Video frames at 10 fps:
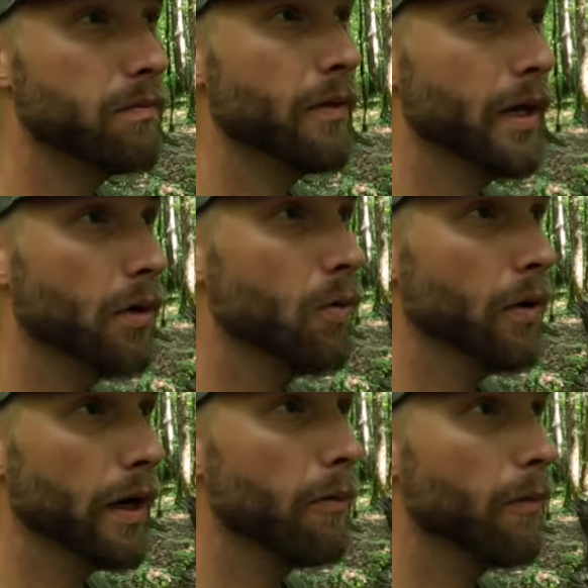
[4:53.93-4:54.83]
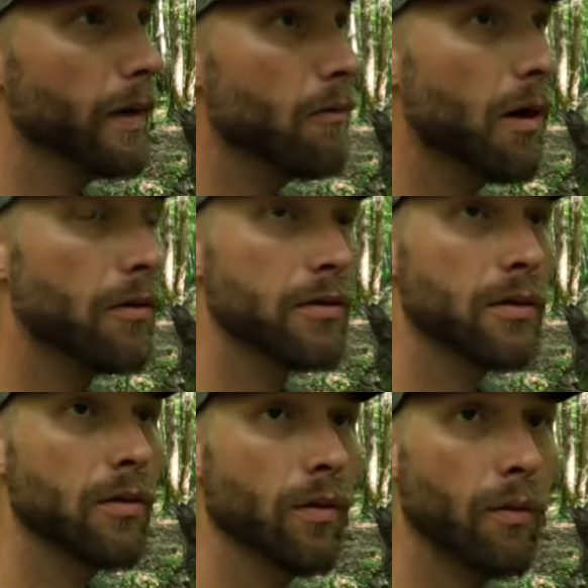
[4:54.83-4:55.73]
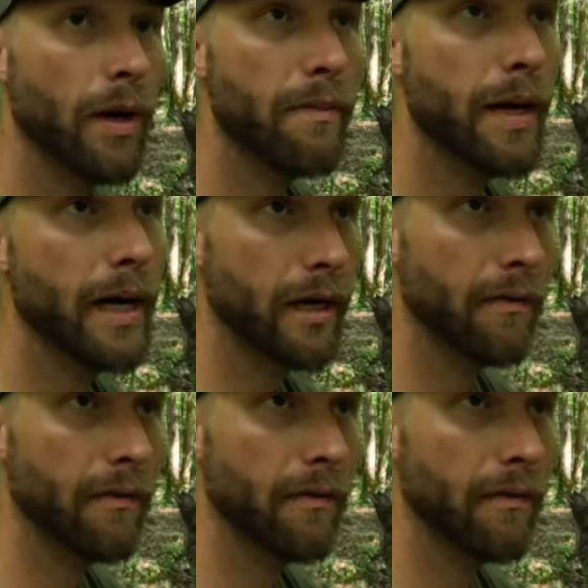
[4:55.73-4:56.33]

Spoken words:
know what I'm gonna be walking through on the way back.